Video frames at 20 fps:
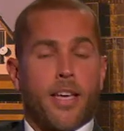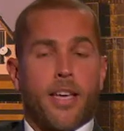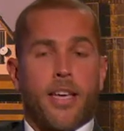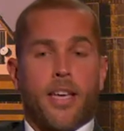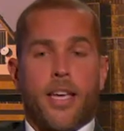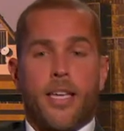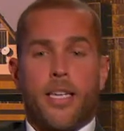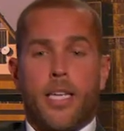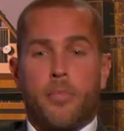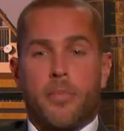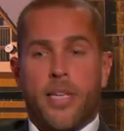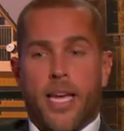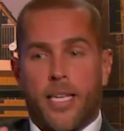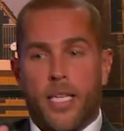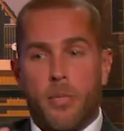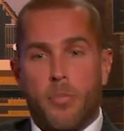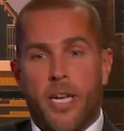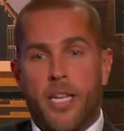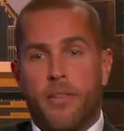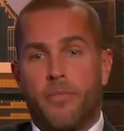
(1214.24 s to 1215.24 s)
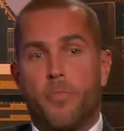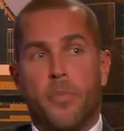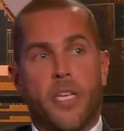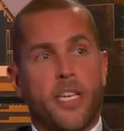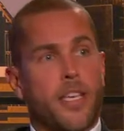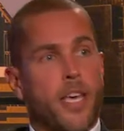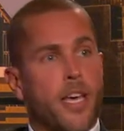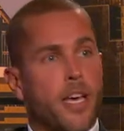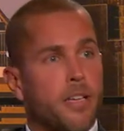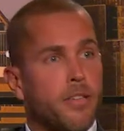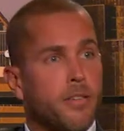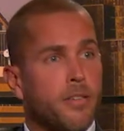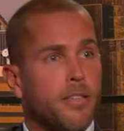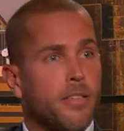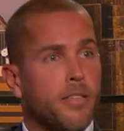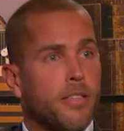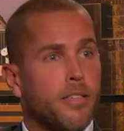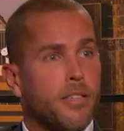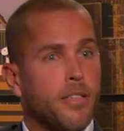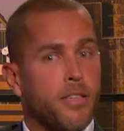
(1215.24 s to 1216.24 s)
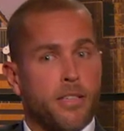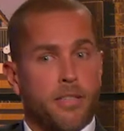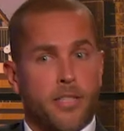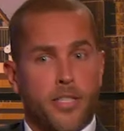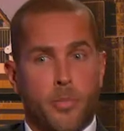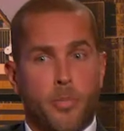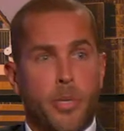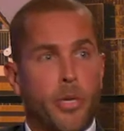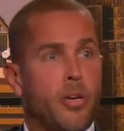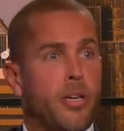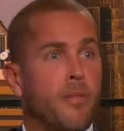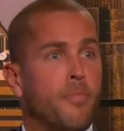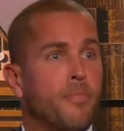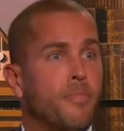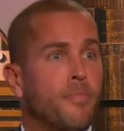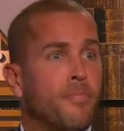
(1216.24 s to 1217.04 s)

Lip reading: He ended up taking the money from the account, disappearing.